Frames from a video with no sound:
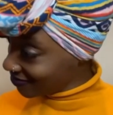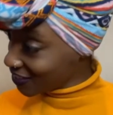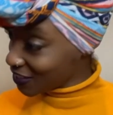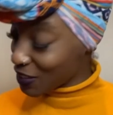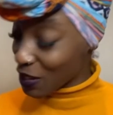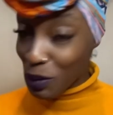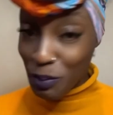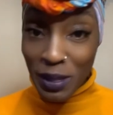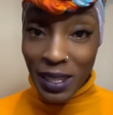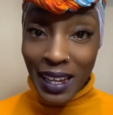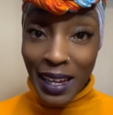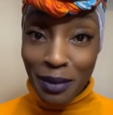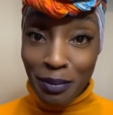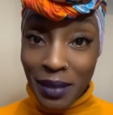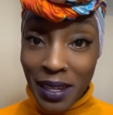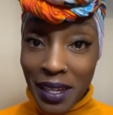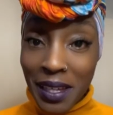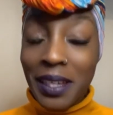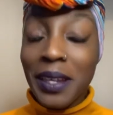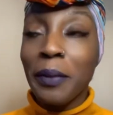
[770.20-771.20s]
Don't be like
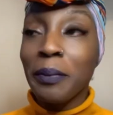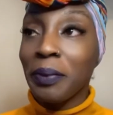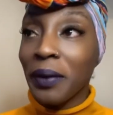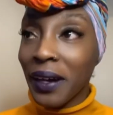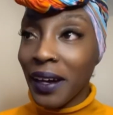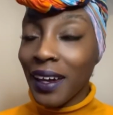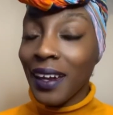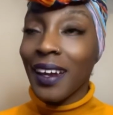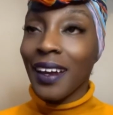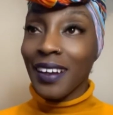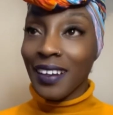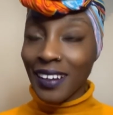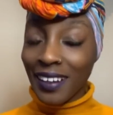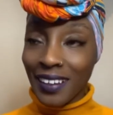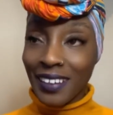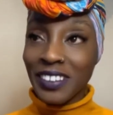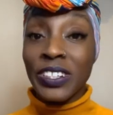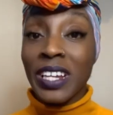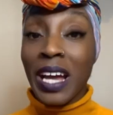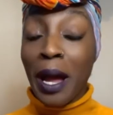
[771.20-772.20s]
me, but
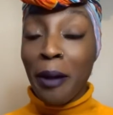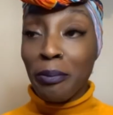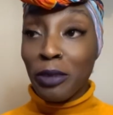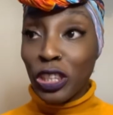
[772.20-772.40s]
I'm